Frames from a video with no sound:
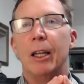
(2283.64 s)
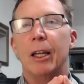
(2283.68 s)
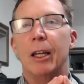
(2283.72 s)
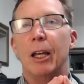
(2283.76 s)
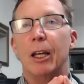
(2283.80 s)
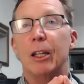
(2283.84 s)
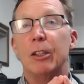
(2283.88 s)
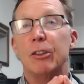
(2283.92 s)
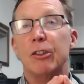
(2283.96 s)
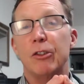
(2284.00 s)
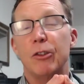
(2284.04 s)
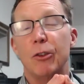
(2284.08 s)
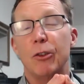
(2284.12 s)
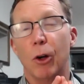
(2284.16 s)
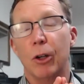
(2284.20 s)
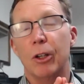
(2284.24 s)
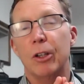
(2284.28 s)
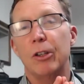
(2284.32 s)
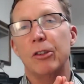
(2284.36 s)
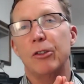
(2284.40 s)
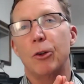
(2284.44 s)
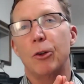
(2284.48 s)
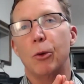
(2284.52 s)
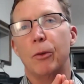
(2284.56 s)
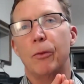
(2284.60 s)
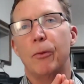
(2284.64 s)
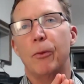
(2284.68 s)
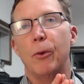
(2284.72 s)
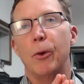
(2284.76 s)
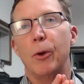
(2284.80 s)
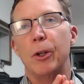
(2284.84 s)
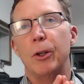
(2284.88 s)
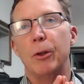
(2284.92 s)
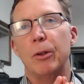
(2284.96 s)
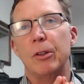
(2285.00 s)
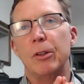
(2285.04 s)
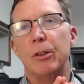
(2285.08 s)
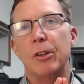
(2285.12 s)
it's not as good for
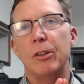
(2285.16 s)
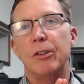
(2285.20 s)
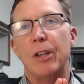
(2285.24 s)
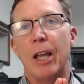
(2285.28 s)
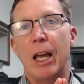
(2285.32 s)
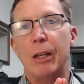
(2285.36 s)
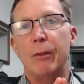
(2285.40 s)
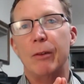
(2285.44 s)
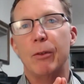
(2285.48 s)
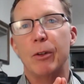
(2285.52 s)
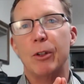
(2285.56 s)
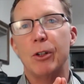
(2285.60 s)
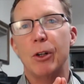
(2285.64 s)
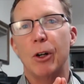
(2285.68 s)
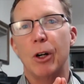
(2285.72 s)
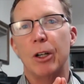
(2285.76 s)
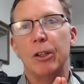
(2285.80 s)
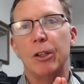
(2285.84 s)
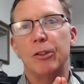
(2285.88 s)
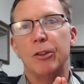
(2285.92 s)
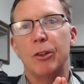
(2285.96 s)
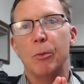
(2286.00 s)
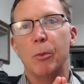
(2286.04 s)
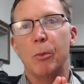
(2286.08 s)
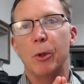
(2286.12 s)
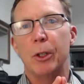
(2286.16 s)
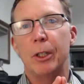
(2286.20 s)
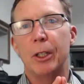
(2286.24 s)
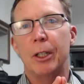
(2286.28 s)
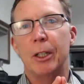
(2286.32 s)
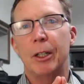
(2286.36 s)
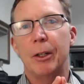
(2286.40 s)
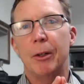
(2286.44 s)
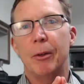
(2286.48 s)
you as it's advertised to be.